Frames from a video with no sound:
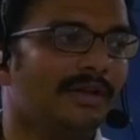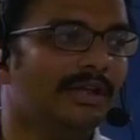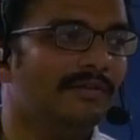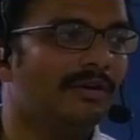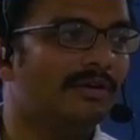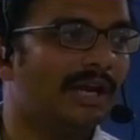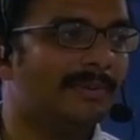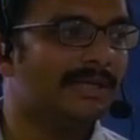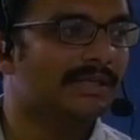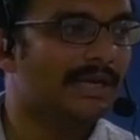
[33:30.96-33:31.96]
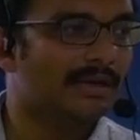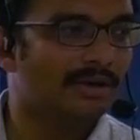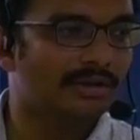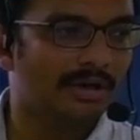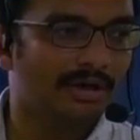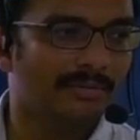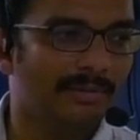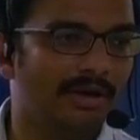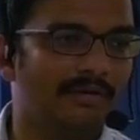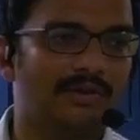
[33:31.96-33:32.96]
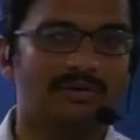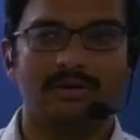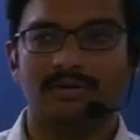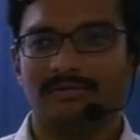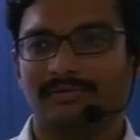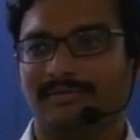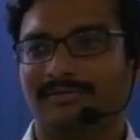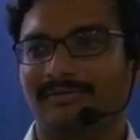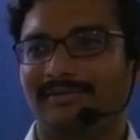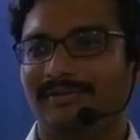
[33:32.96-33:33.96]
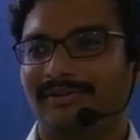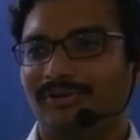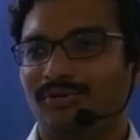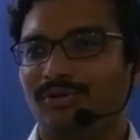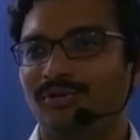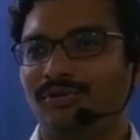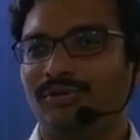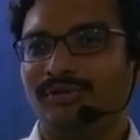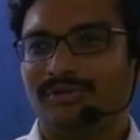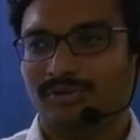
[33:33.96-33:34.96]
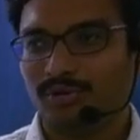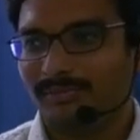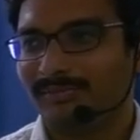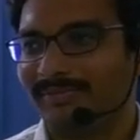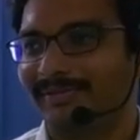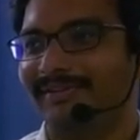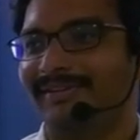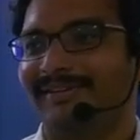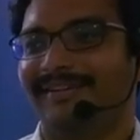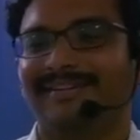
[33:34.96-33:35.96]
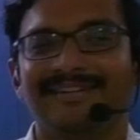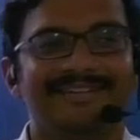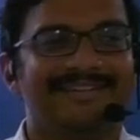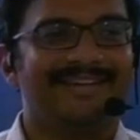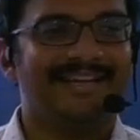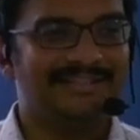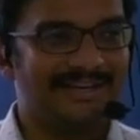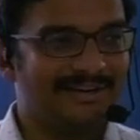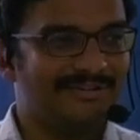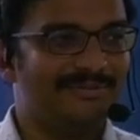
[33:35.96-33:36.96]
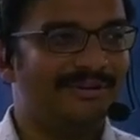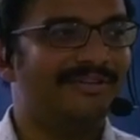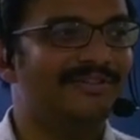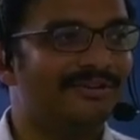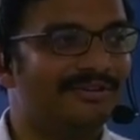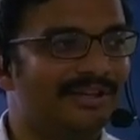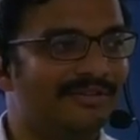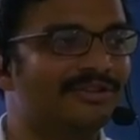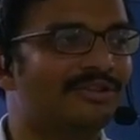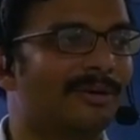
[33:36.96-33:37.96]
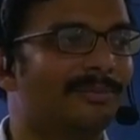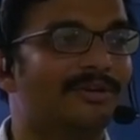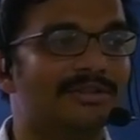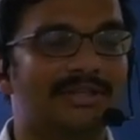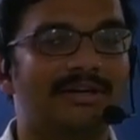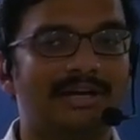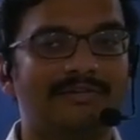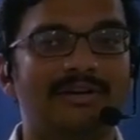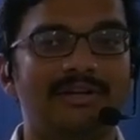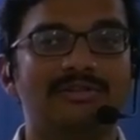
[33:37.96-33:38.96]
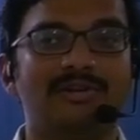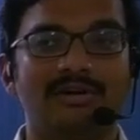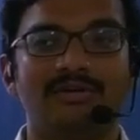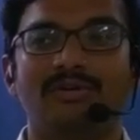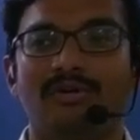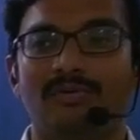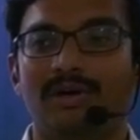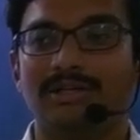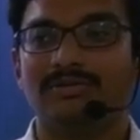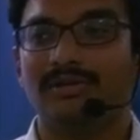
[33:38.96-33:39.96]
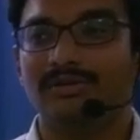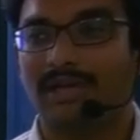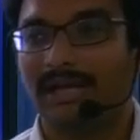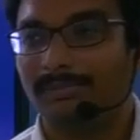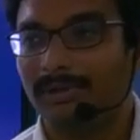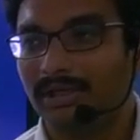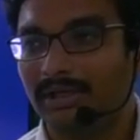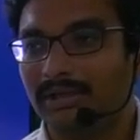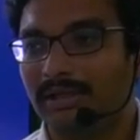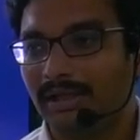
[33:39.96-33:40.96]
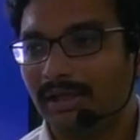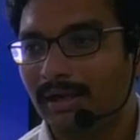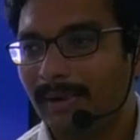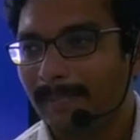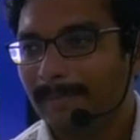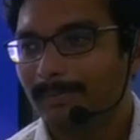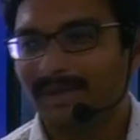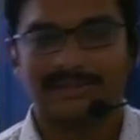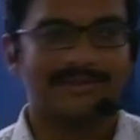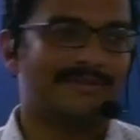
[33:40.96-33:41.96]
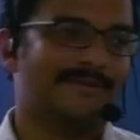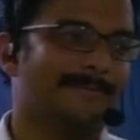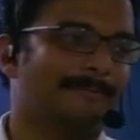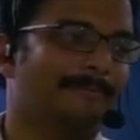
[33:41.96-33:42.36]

They will collapse exactly on the middle of the road. Do-do-do-do-do-doom. Exactly in the middle of the road, they will stop because the driver does not know what is going to happen in the bus.